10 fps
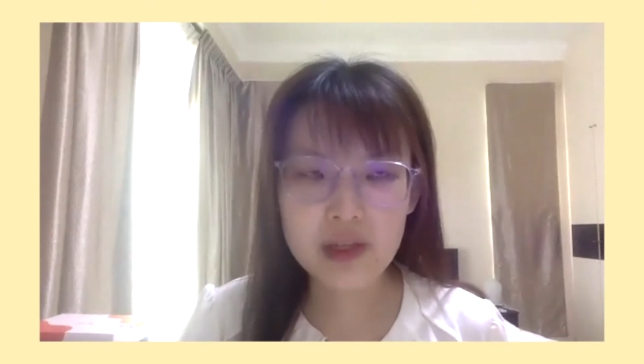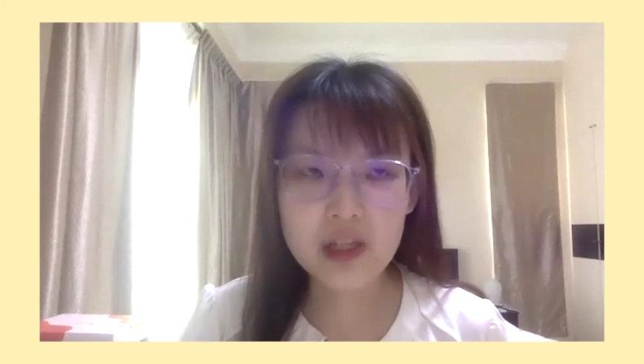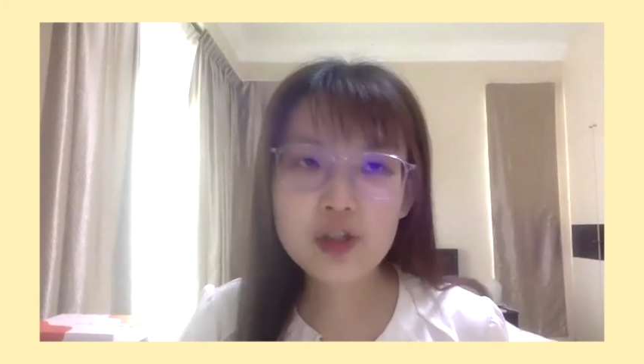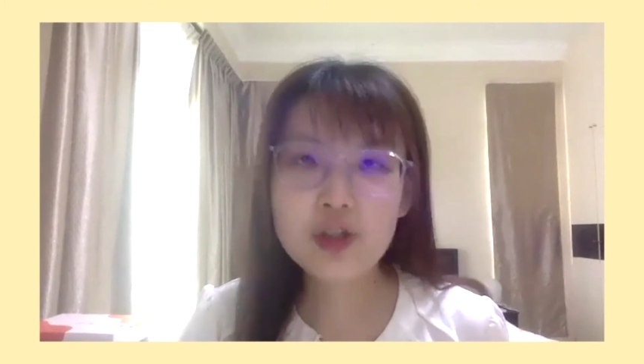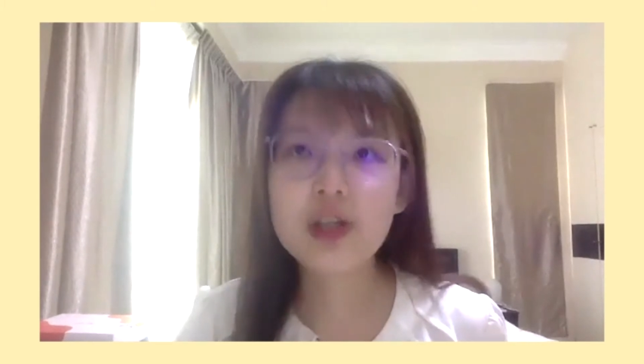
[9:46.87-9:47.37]

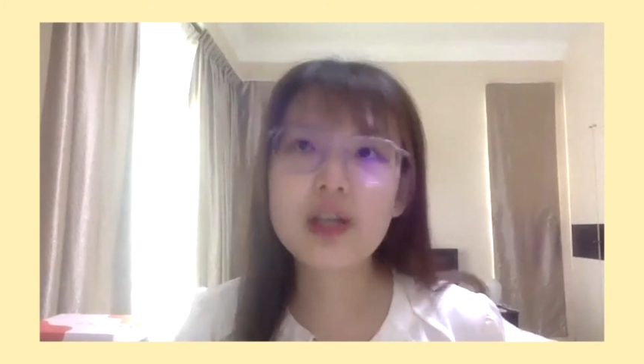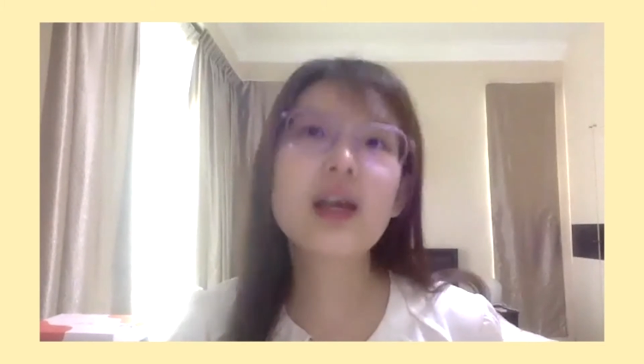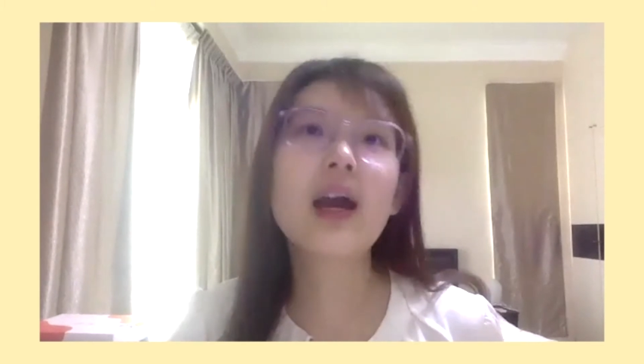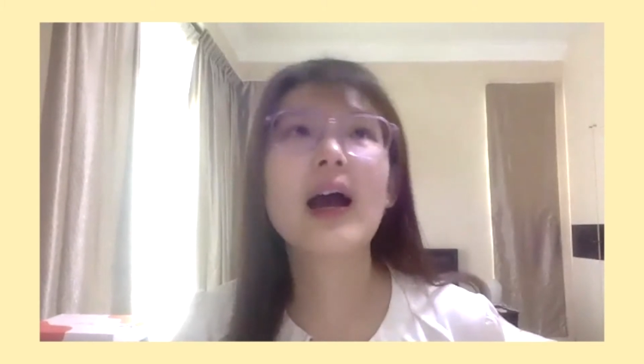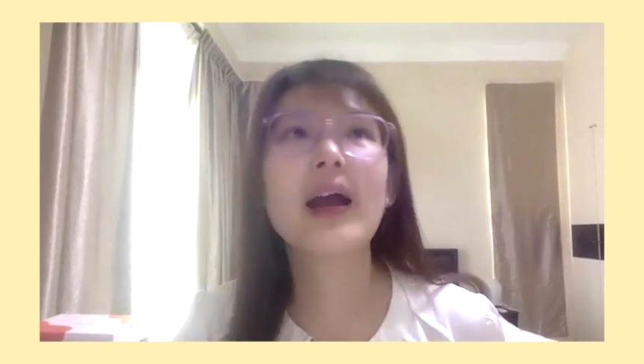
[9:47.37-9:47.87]
year
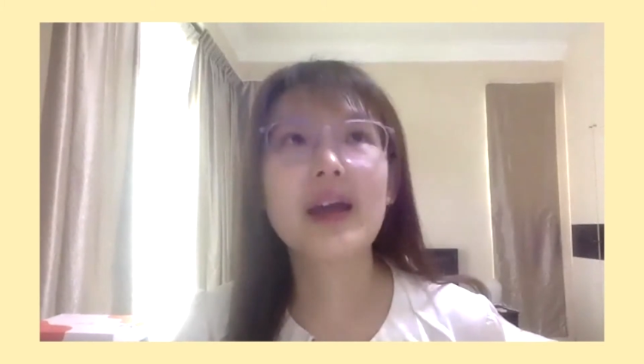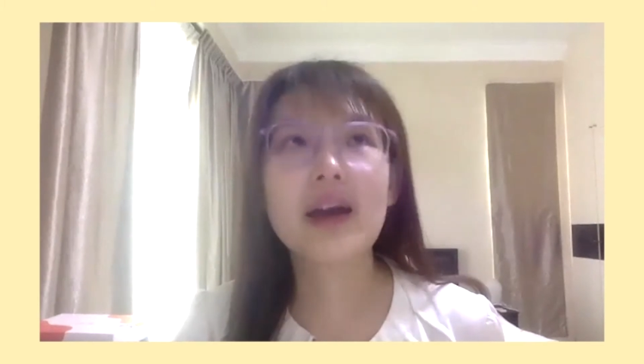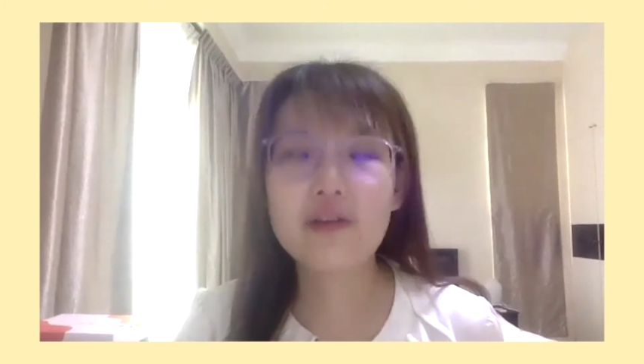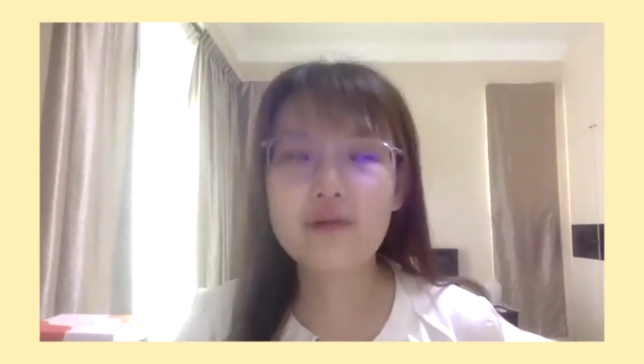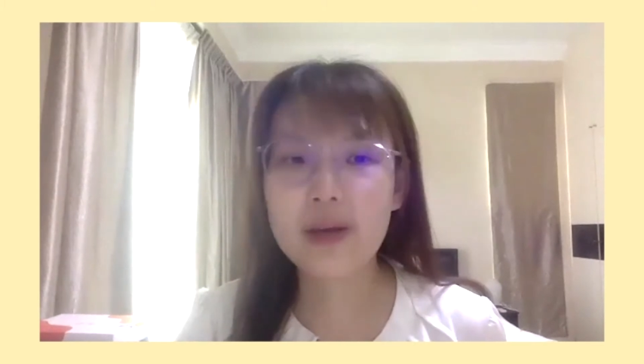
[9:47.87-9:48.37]
3, I
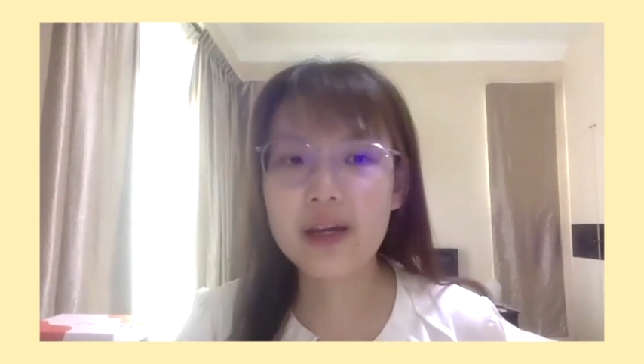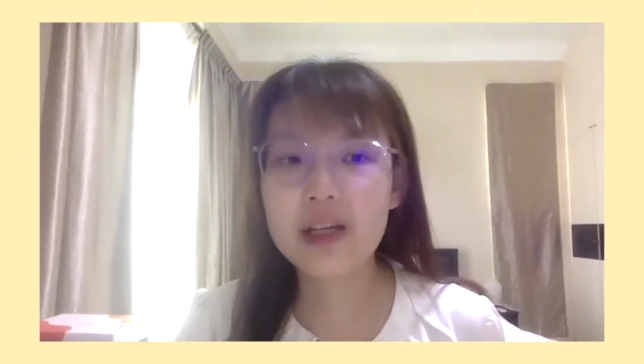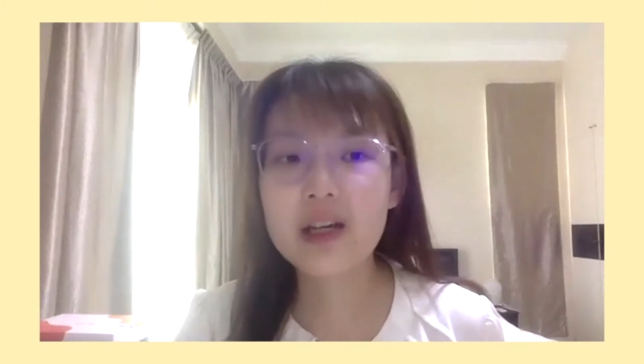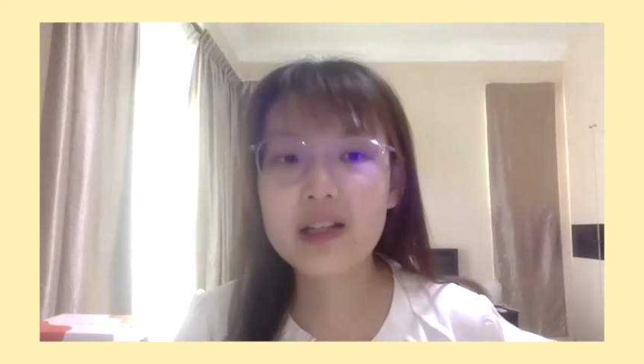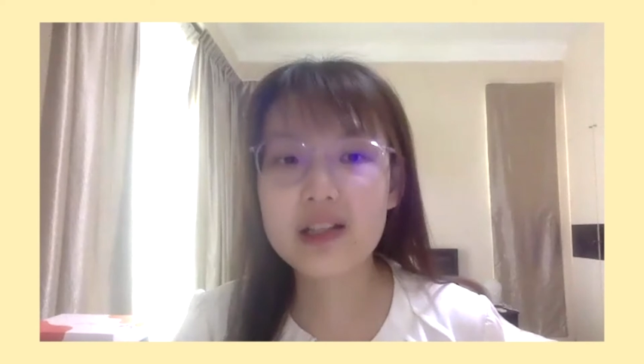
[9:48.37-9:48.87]
have
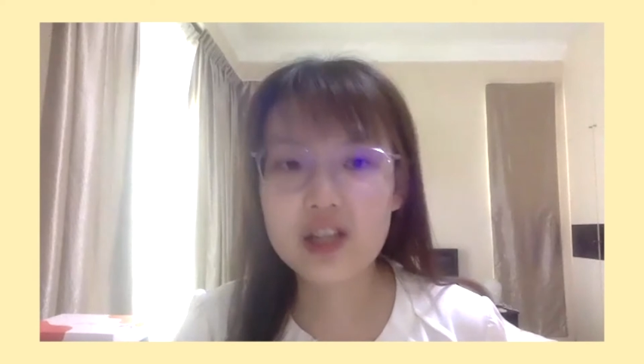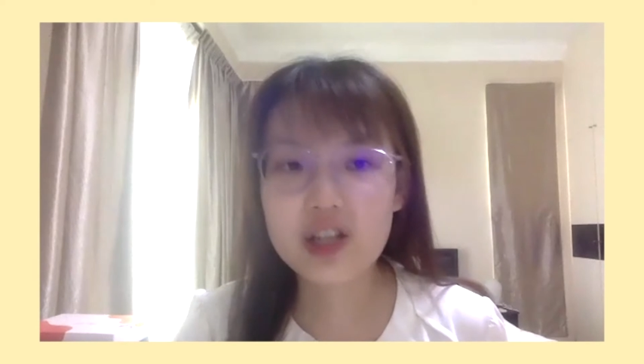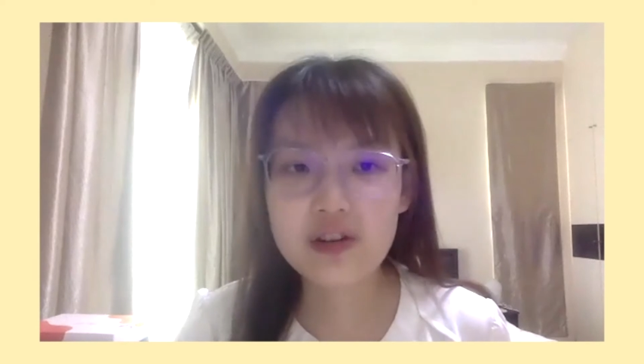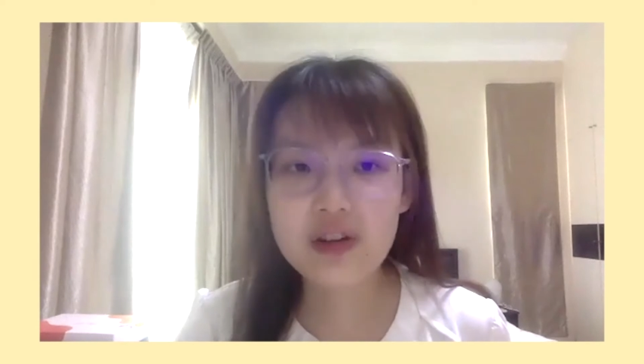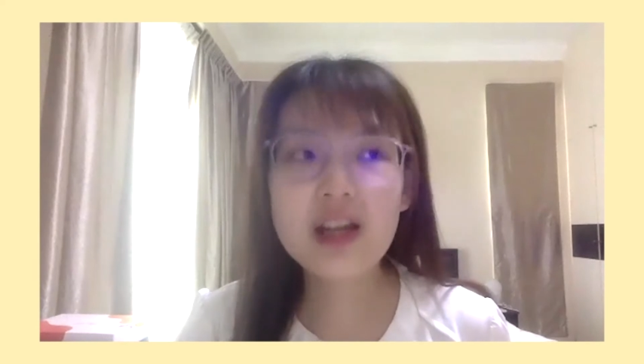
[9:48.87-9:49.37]
medical and
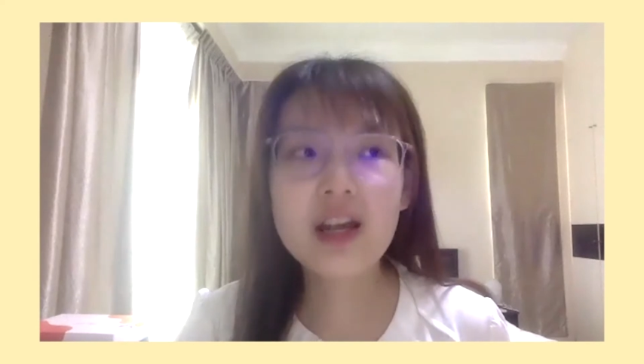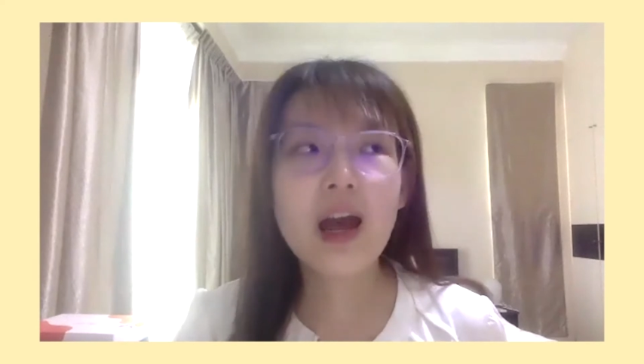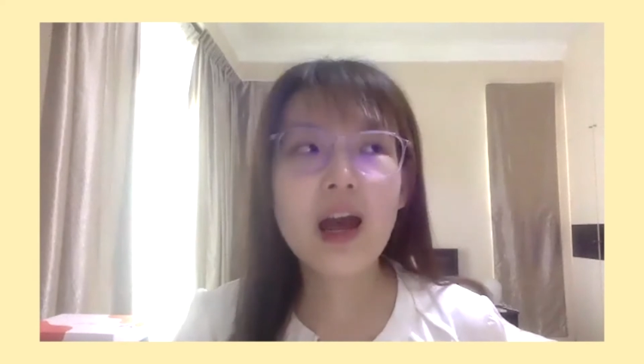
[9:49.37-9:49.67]
surgery,